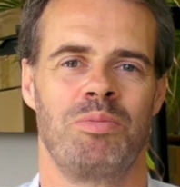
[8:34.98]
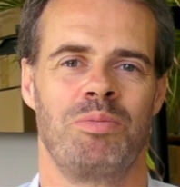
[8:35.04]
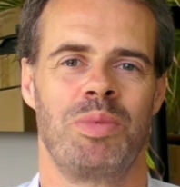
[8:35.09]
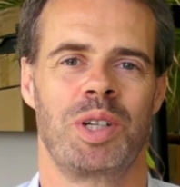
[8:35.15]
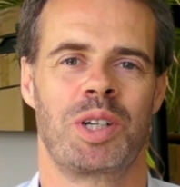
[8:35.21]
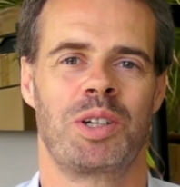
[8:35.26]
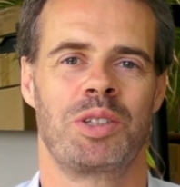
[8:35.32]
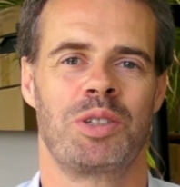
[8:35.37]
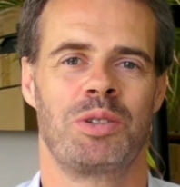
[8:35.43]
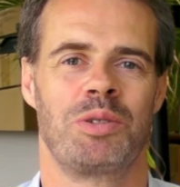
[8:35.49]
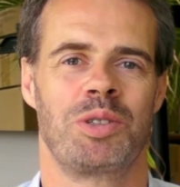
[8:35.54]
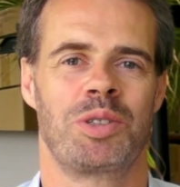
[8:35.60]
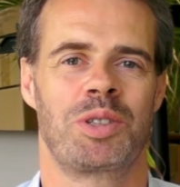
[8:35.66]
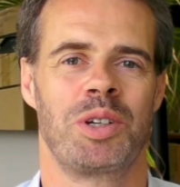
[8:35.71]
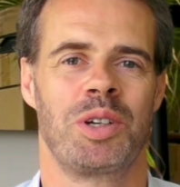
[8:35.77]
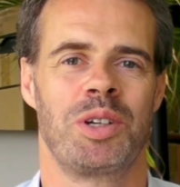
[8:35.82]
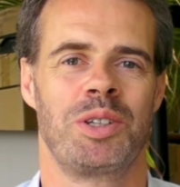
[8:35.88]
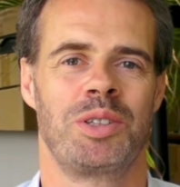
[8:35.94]
because it was
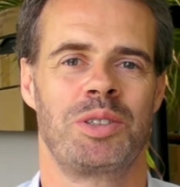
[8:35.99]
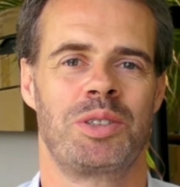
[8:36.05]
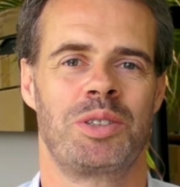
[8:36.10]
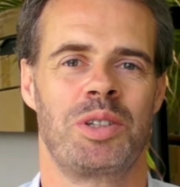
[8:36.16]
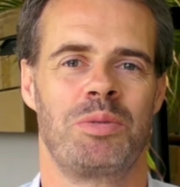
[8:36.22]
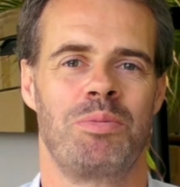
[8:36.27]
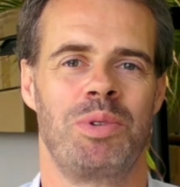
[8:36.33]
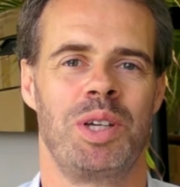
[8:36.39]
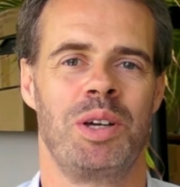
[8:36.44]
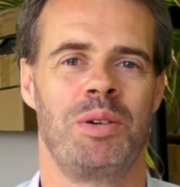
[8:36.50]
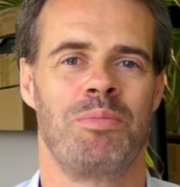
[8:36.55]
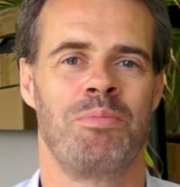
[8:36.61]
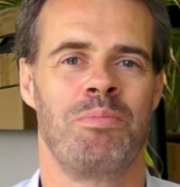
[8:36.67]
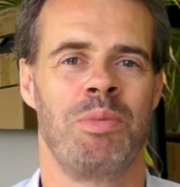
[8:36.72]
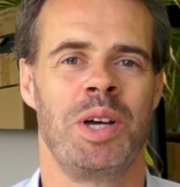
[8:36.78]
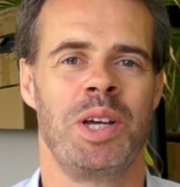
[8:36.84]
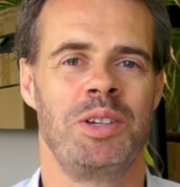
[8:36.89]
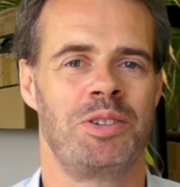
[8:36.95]
going to be
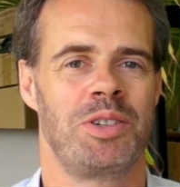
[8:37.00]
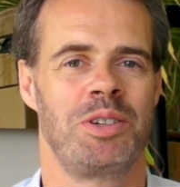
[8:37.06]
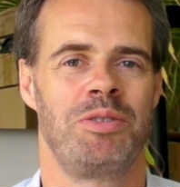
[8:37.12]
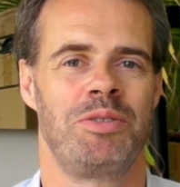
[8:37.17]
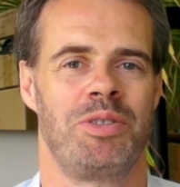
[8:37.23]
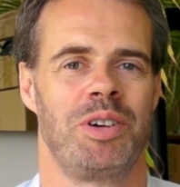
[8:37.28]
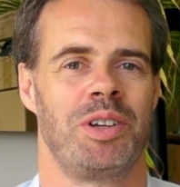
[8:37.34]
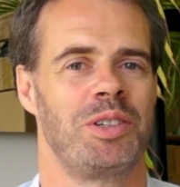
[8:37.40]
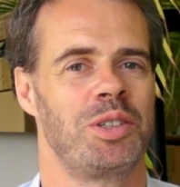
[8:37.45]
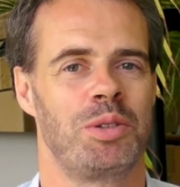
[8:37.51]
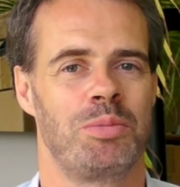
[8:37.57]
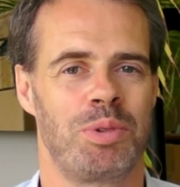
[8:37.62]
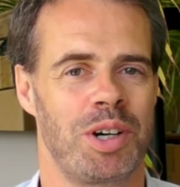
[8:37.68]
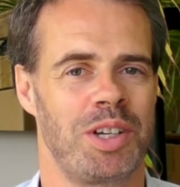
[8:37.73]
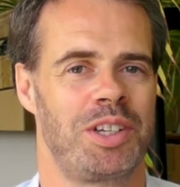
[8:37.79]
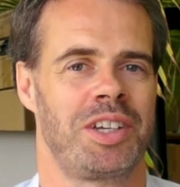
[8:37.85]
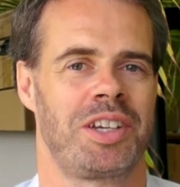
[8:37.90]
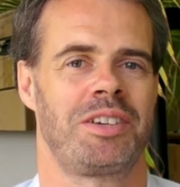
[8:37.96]
amazing fun to
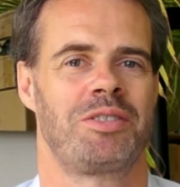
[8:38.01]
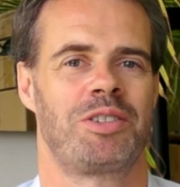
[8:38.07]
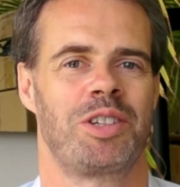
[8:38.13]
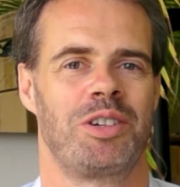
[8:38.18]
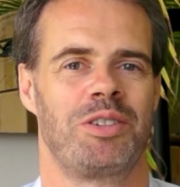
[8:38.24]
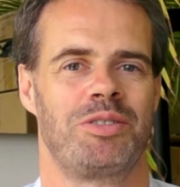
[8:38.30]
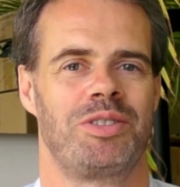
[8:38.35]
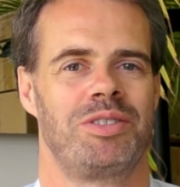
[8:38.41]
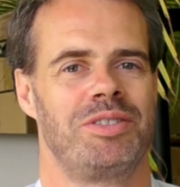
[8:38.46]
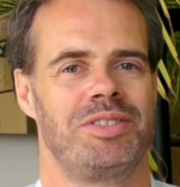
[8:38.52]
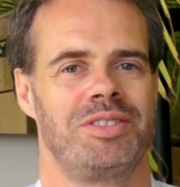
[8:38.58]
break out of.